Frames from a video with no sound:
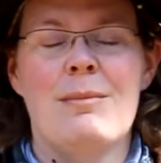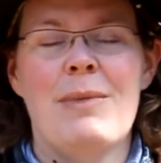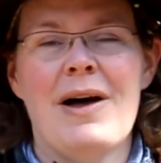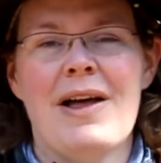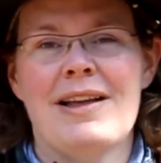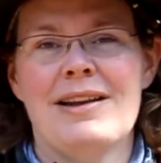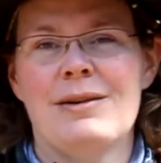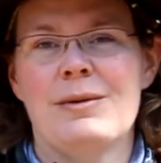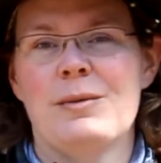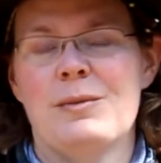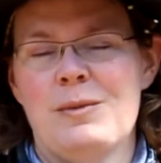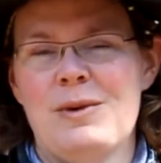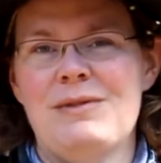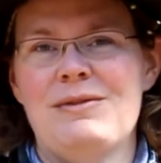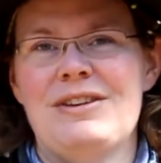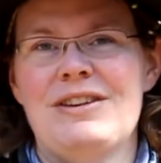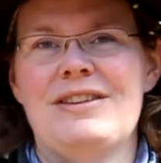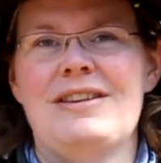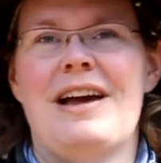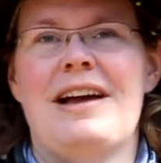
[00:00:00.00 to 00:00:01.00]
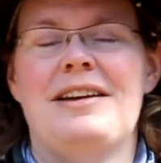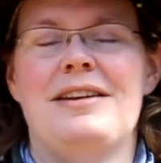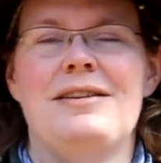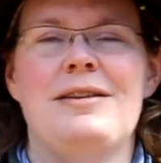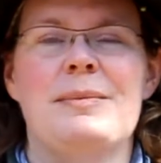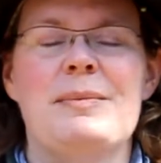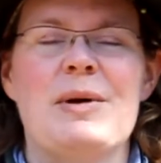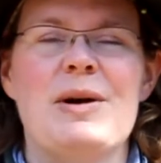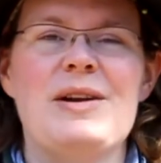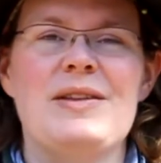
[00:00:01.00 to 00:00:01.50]
But we've decided
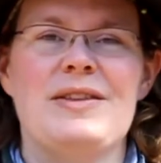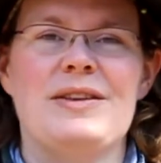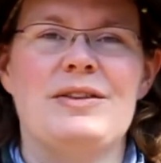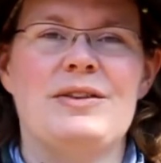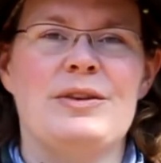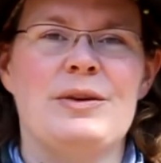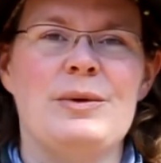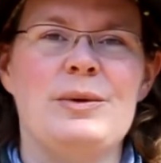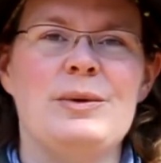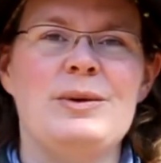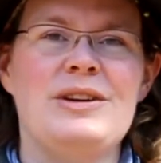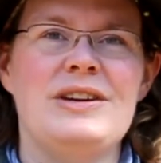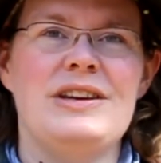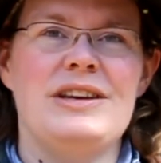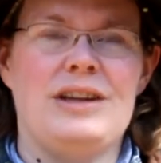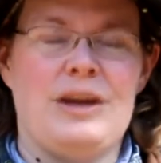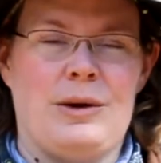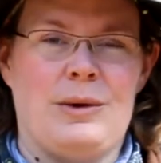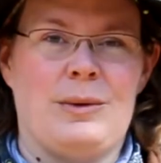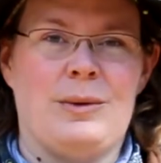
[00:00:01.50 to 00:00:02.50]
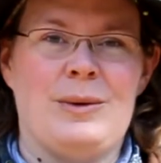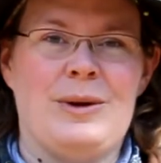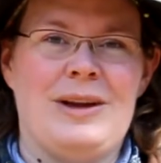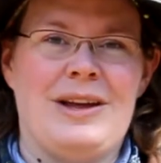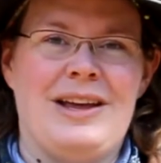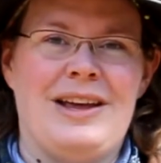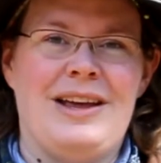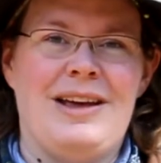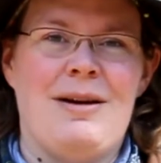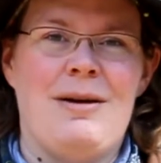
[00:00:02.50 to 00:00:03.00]
to bring the zoo to you
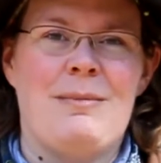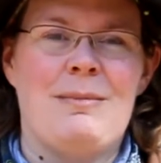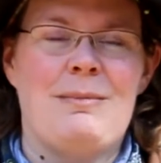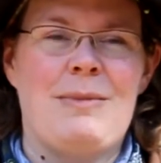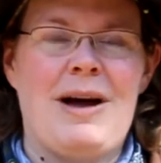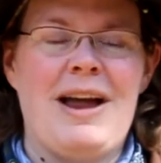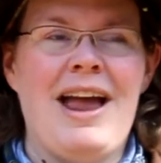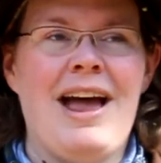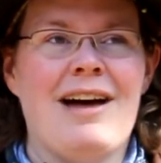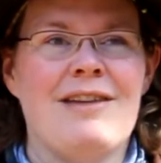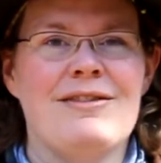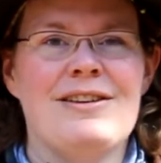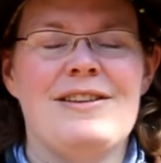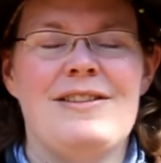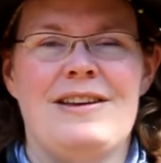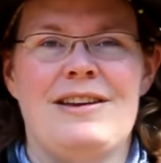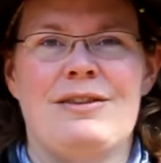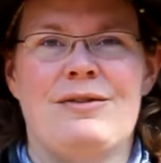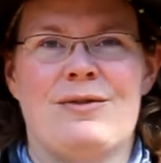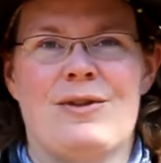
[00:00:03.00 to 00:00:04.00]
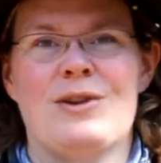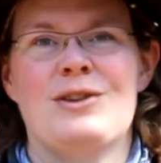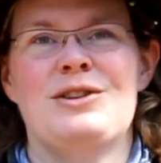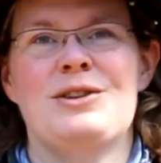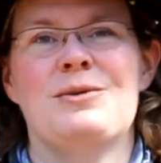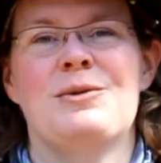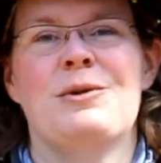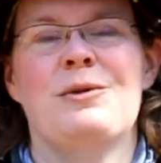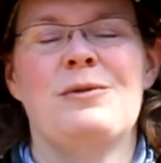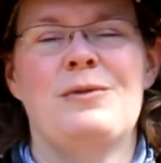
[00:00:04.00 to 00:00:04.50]
by having these
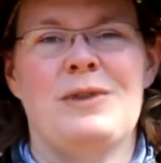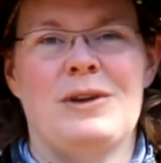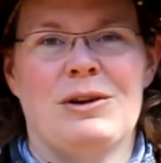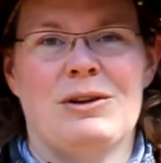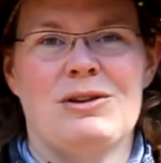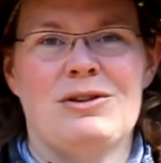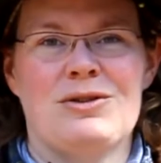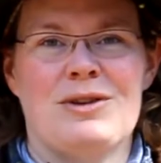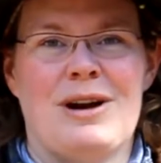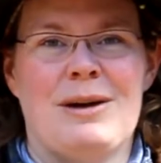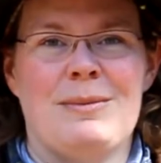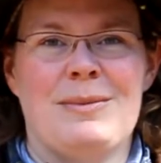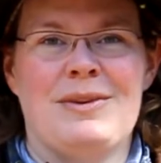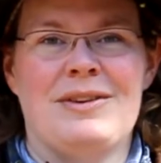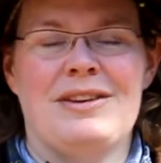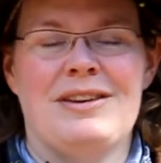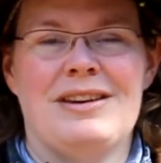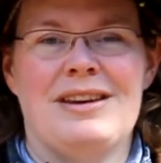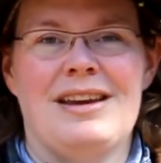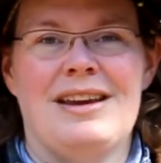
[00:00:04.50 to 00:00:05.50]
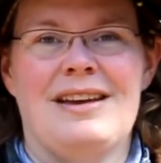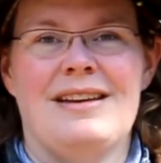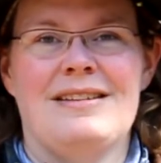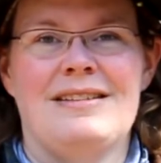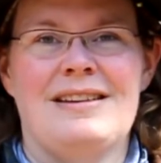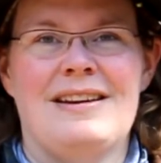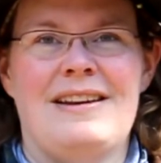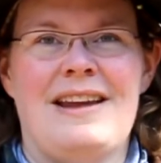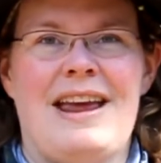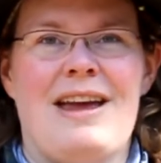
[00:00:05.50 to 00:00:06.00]
virtual field trips.
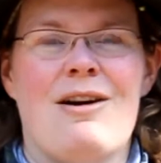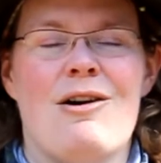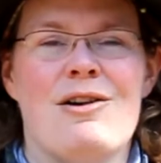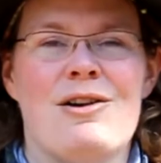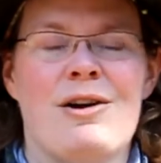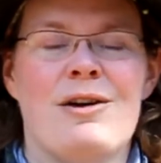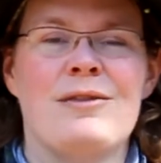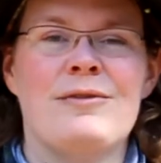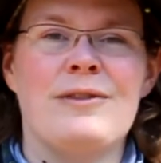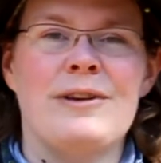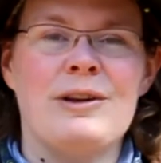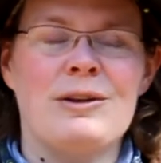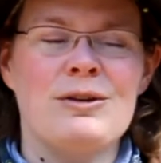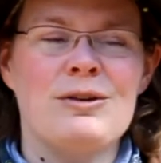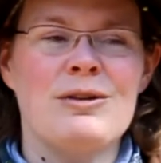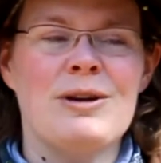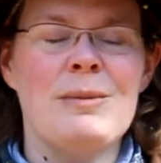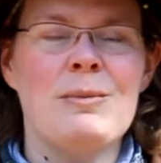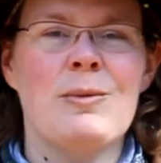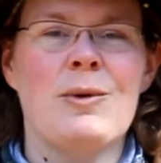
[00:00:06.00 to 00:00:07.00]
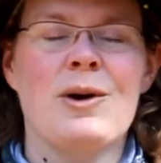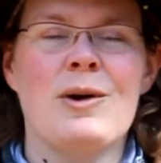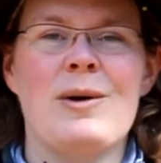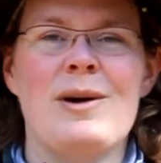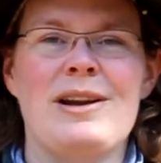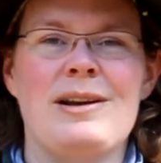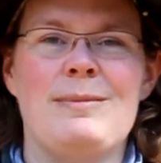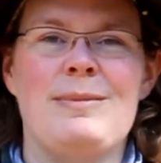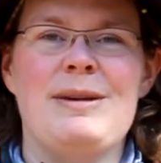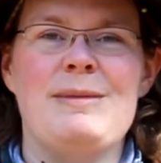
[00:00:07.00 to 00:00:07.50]
Today on our field trip, we're
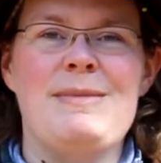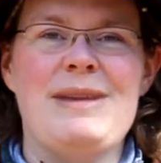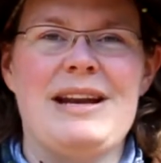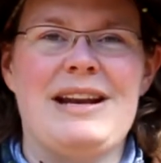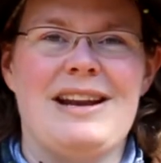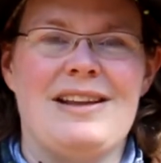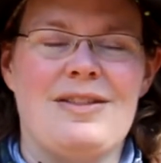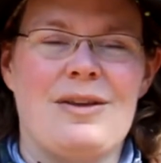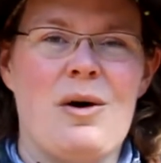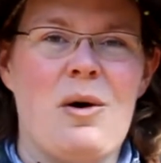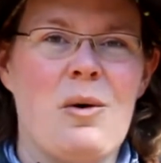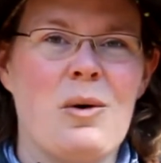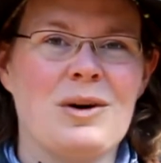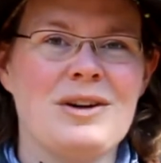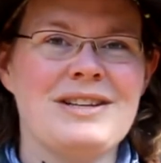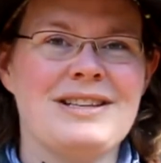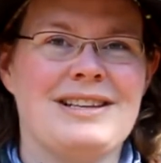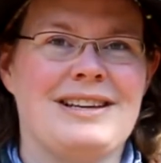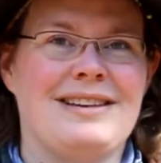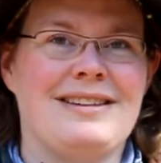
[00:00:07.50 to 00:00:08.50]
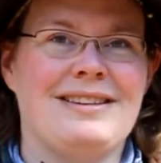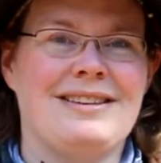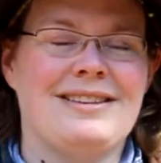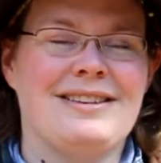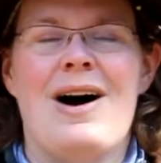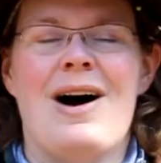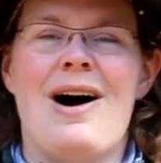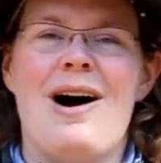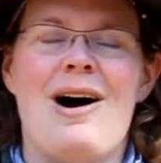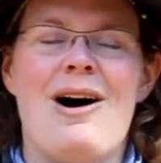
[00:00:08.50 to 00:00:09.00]
going to be meeting the horses.